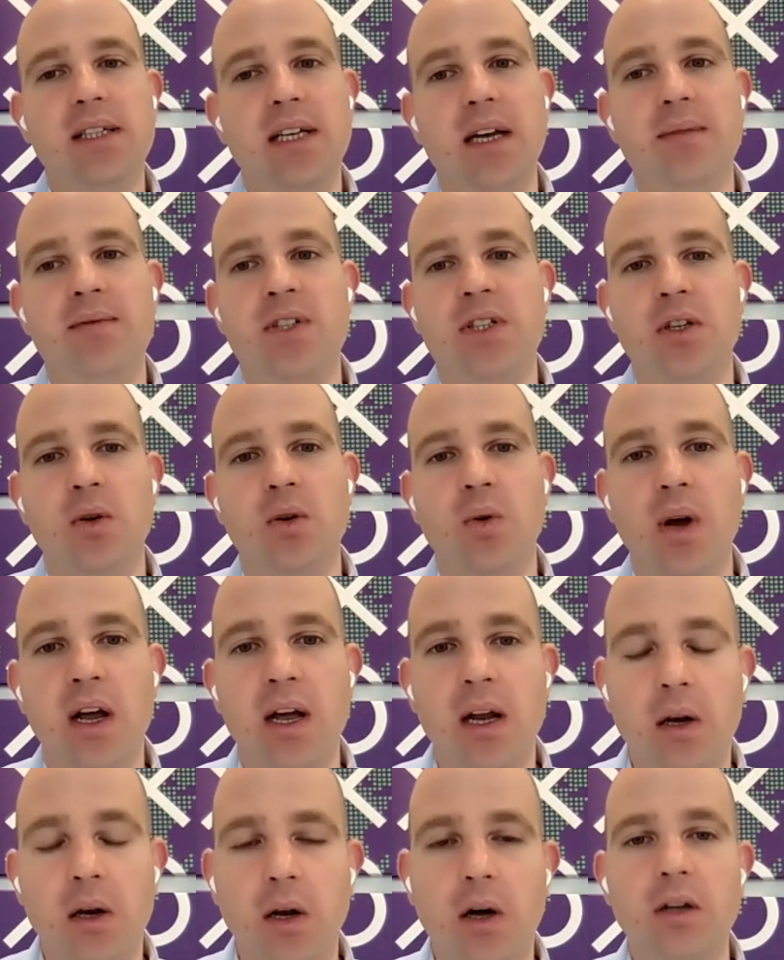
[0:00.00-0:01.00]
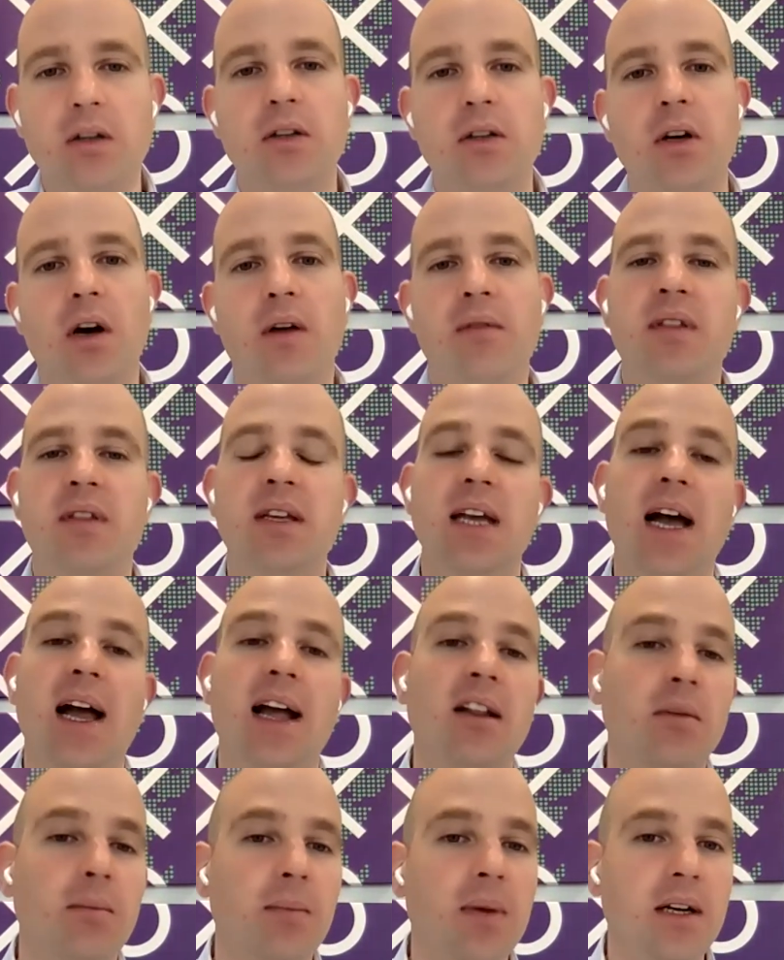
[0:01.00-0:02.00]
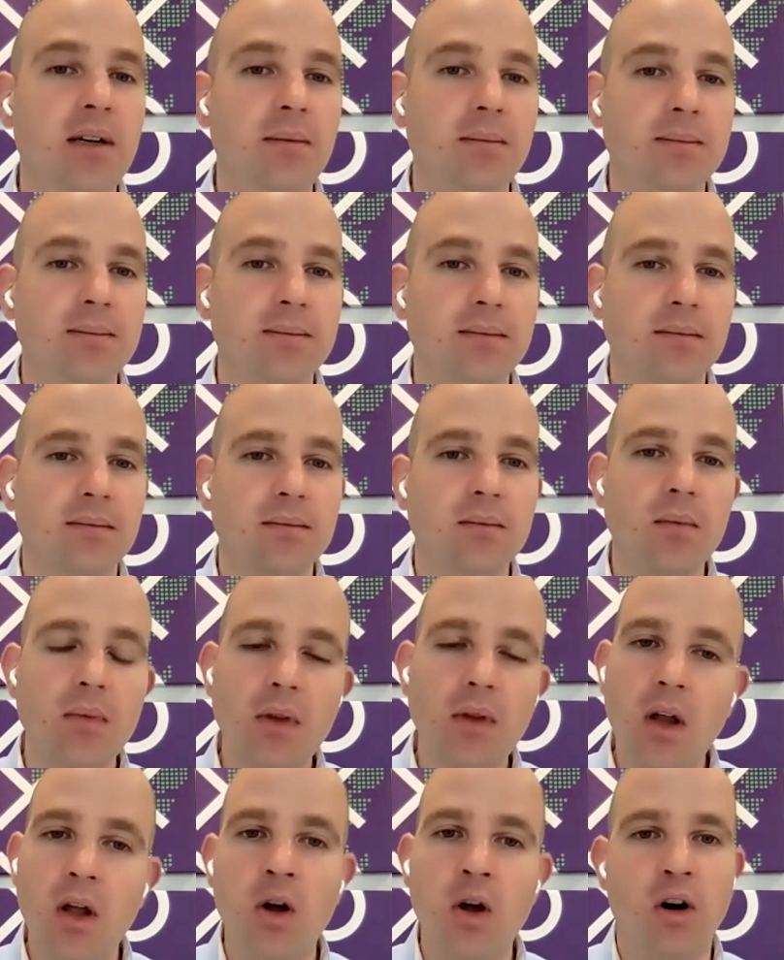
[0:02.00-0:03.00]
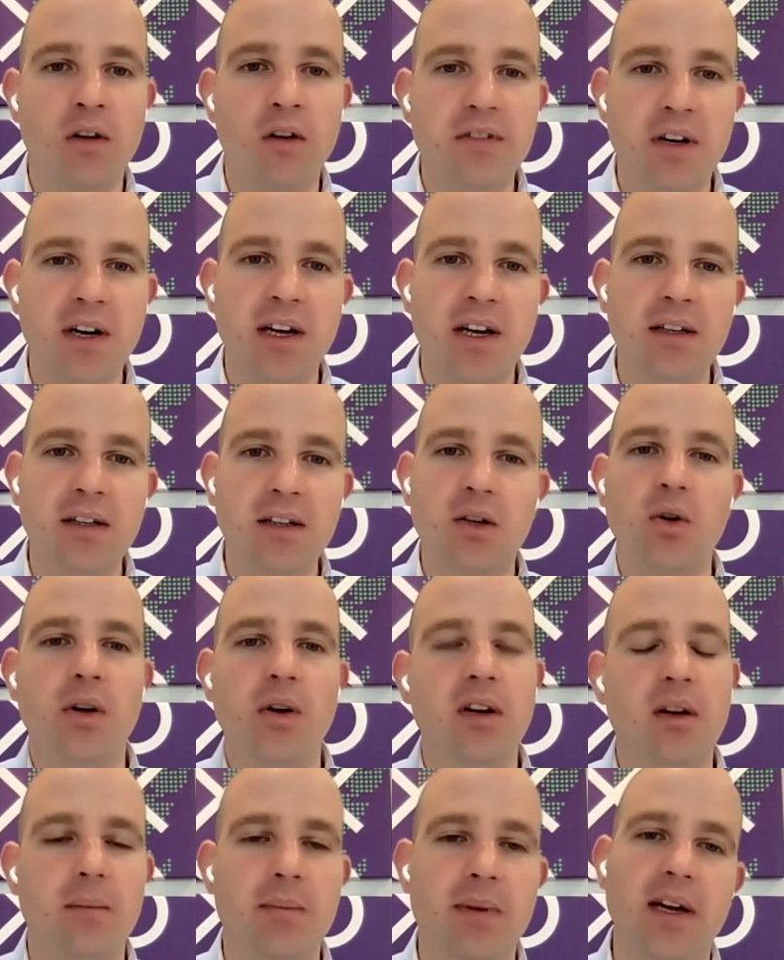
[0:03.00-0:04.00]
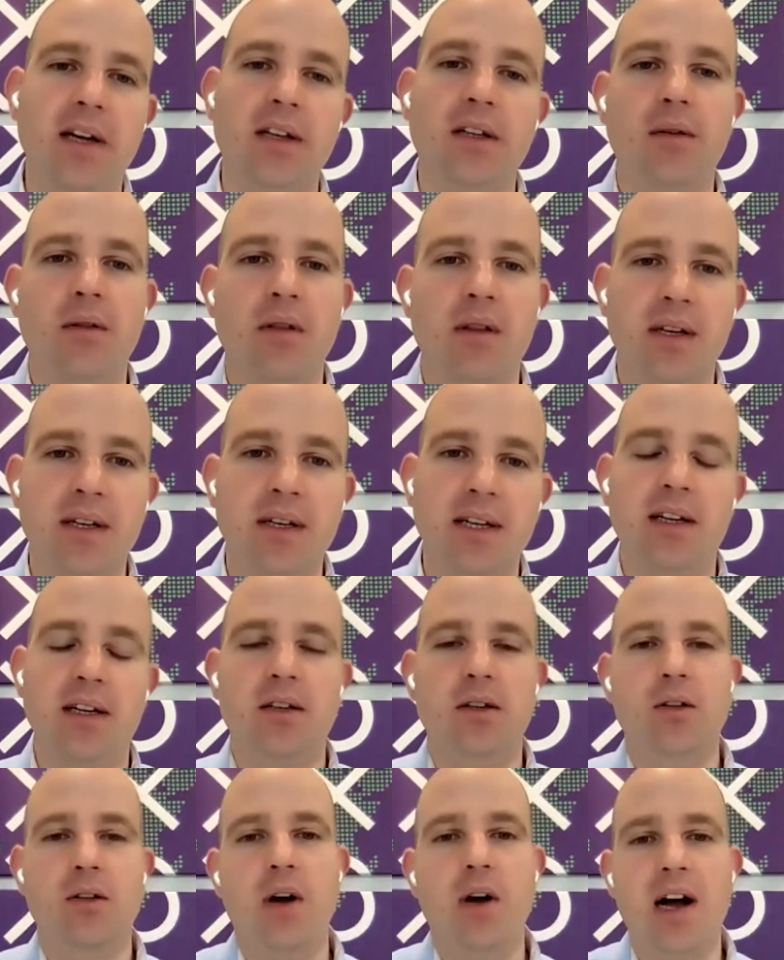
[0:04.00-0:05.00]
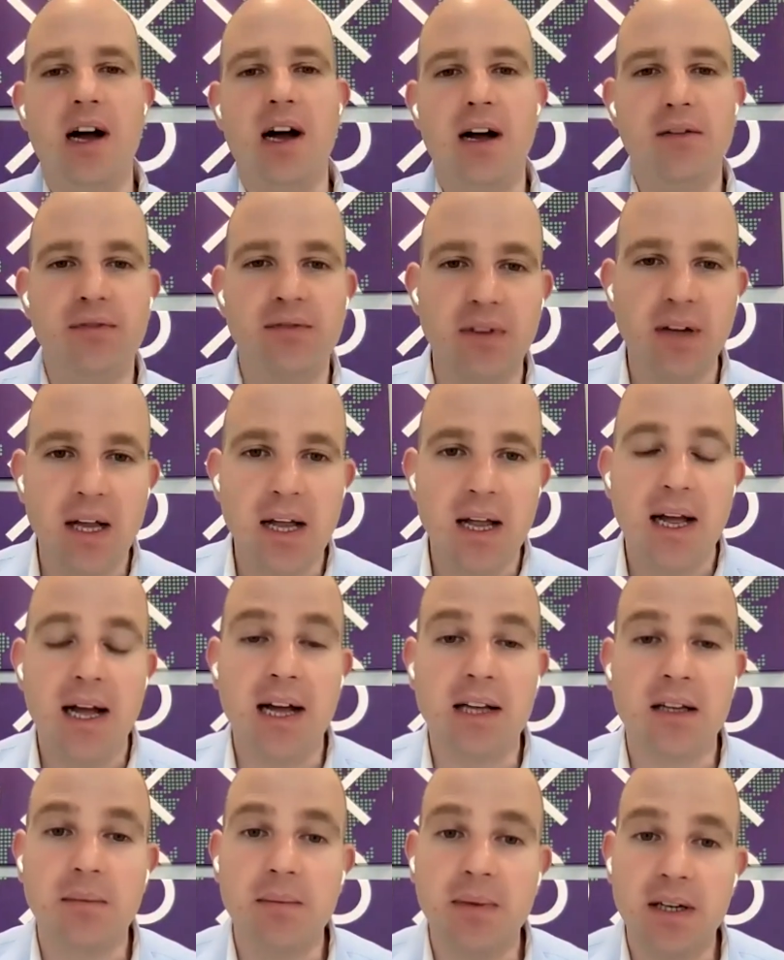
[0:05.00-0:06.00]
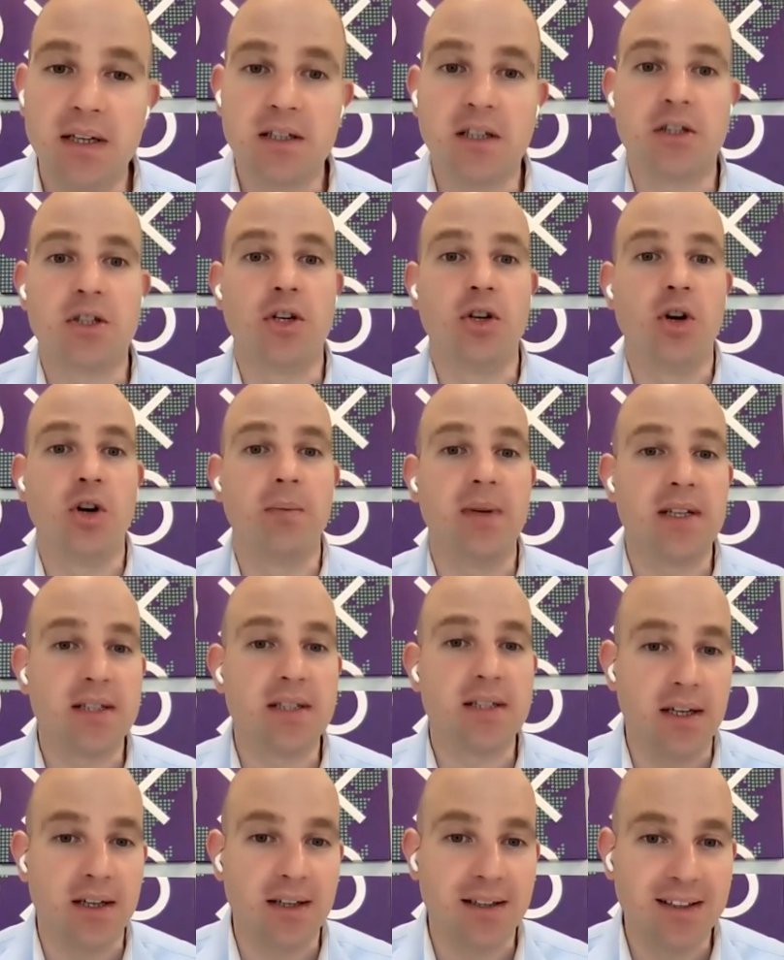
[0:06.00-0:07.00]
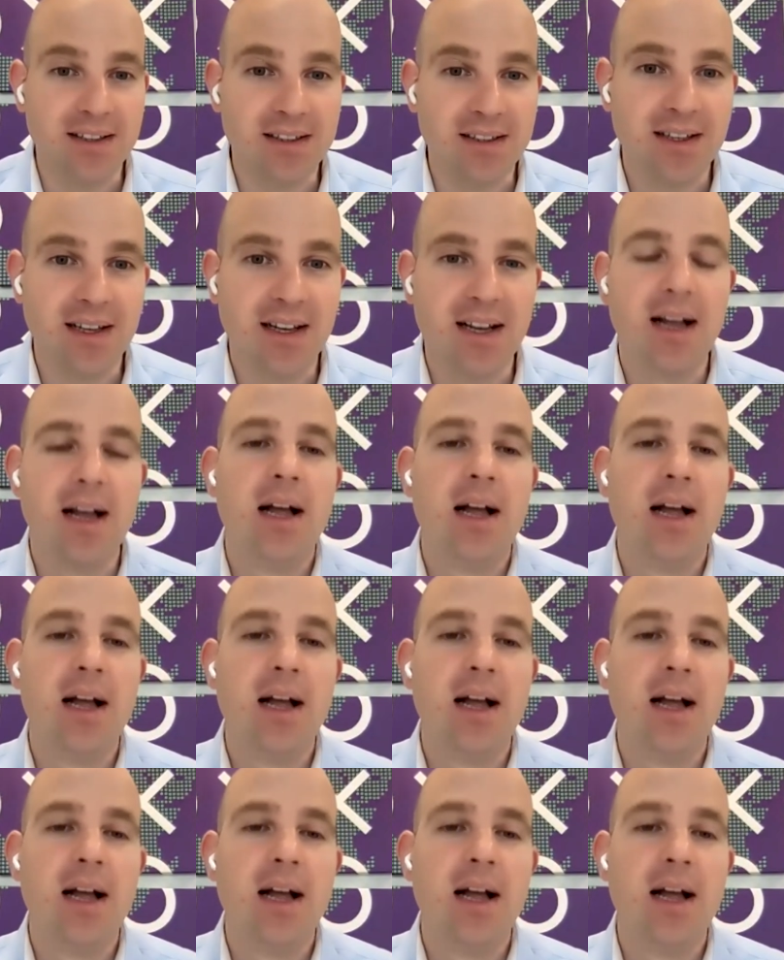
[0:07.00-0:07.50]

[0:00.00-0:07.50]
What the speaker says: saves you a lot of the admin overhead, going back to the 10 to half admins at Genomics England.